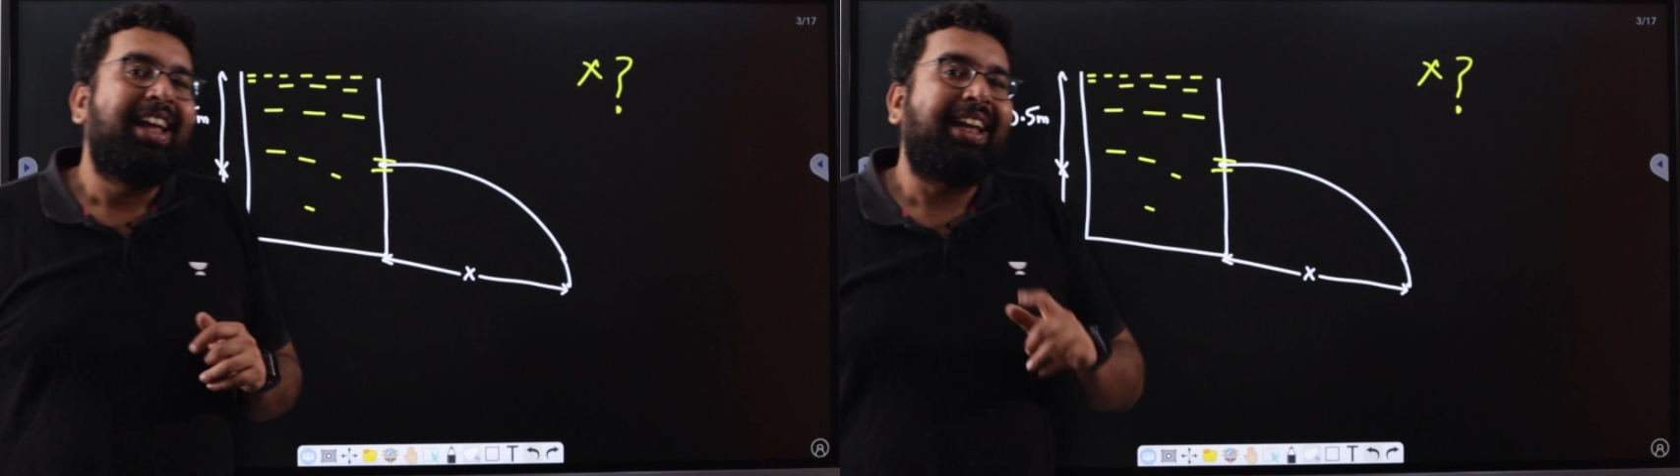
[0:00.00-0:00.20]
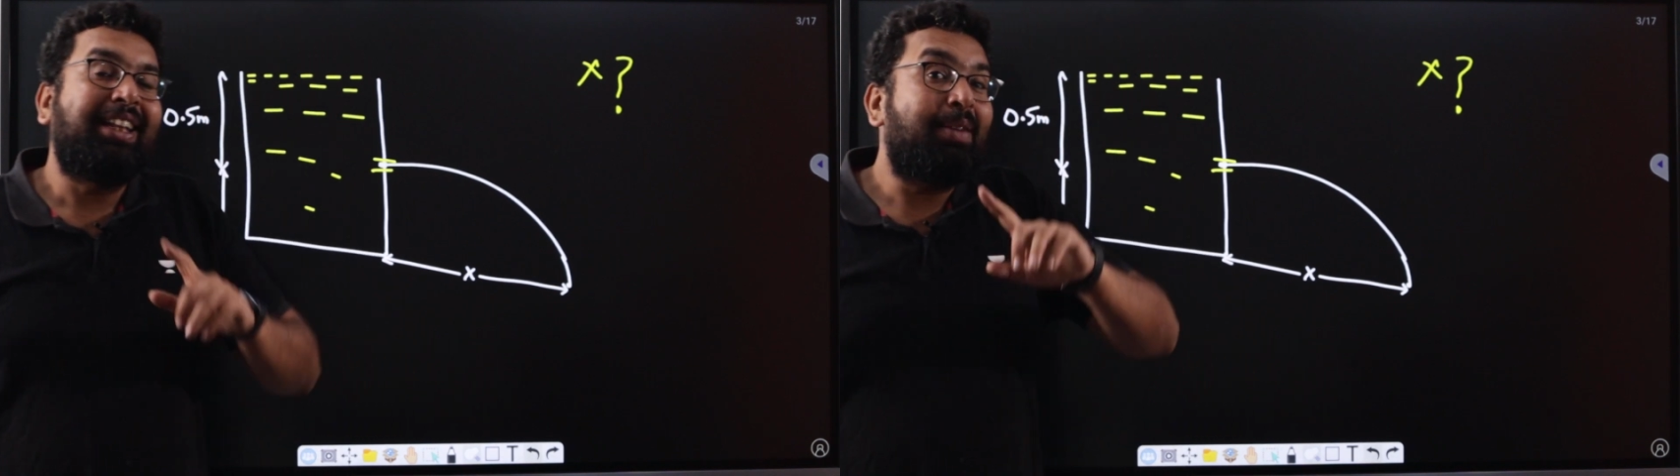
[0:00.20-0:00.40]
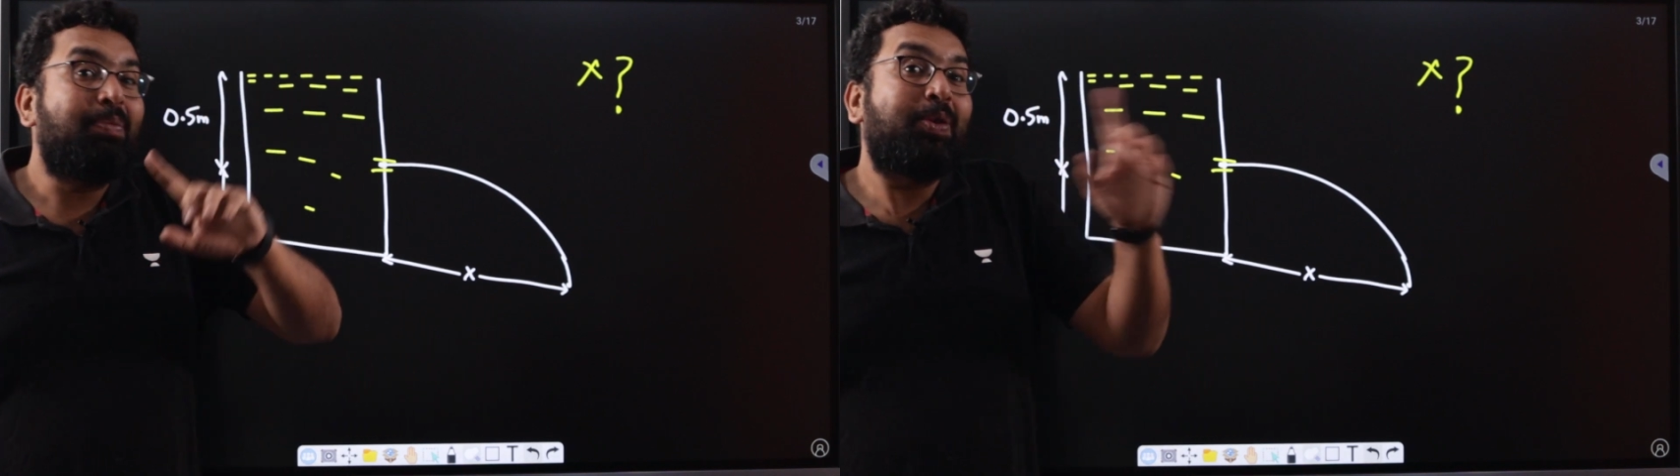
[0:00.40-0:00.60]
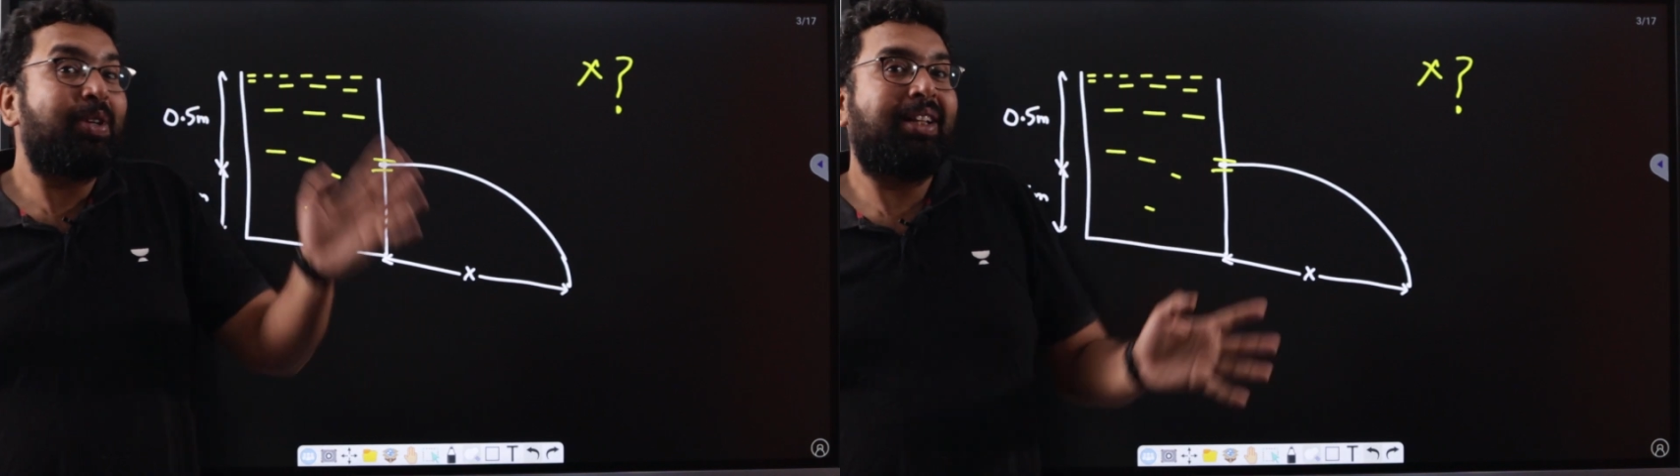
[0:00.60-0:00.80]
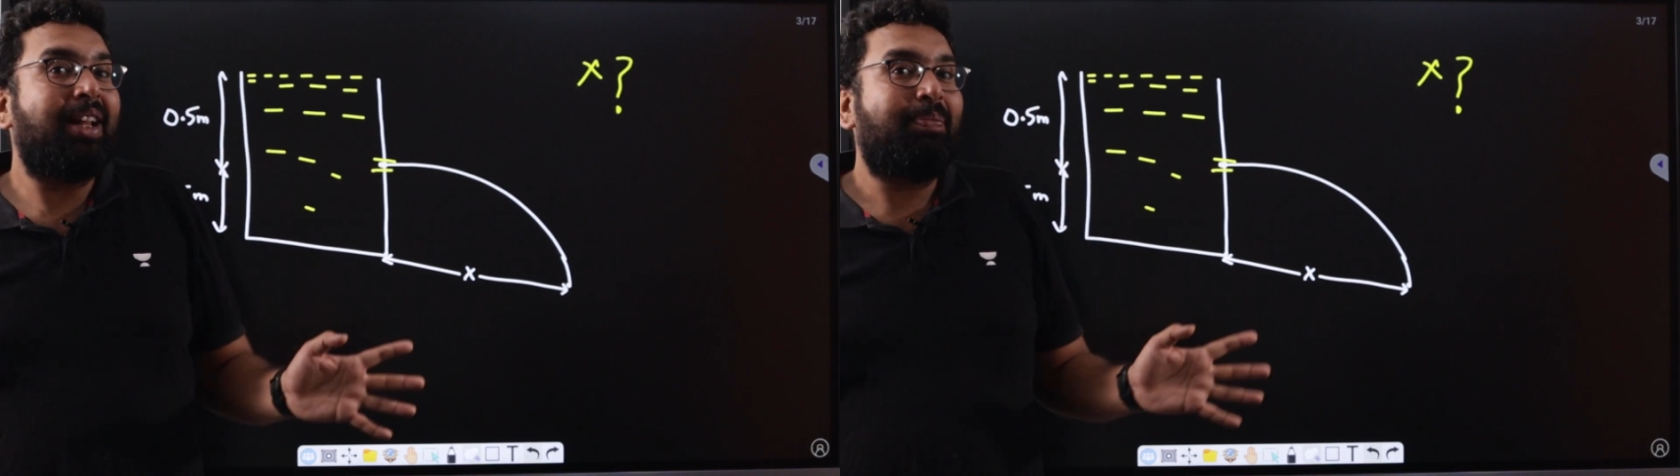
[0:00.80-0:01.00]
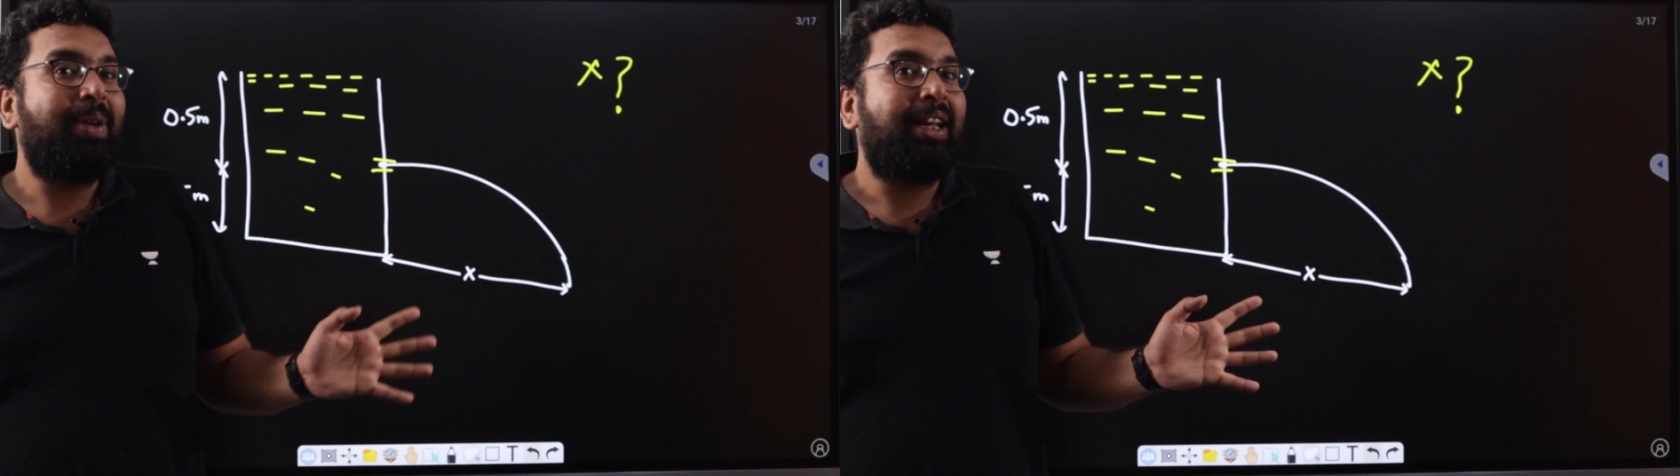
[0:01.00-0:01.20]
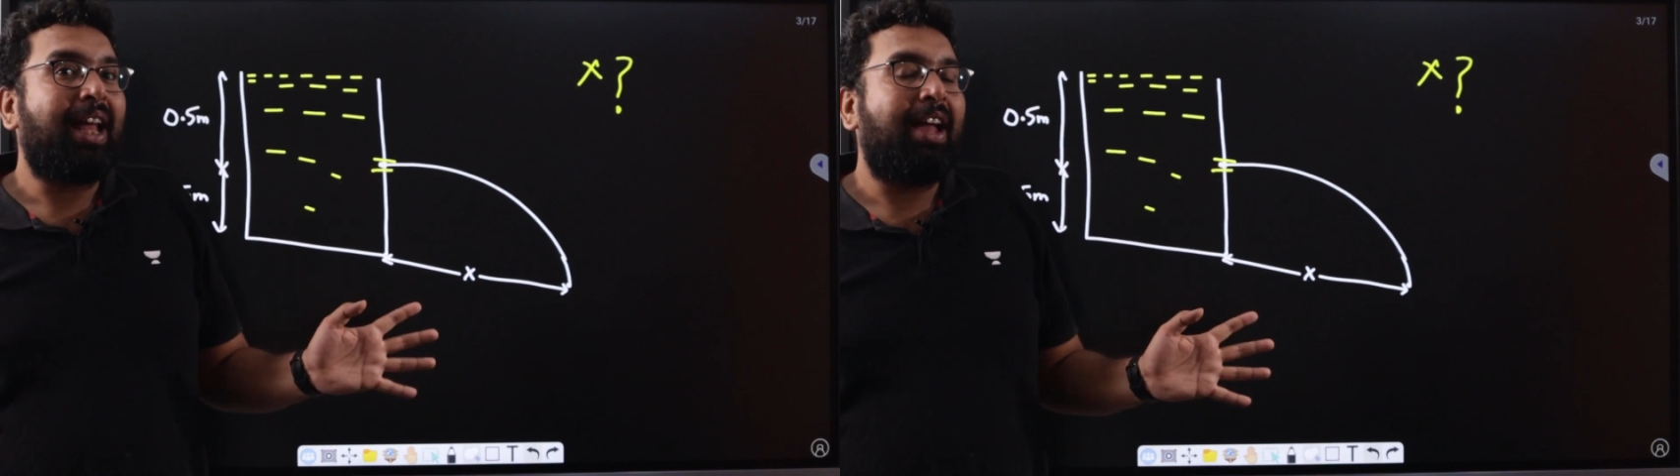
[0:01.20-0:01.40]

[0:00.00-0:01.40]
In the motion in a plane,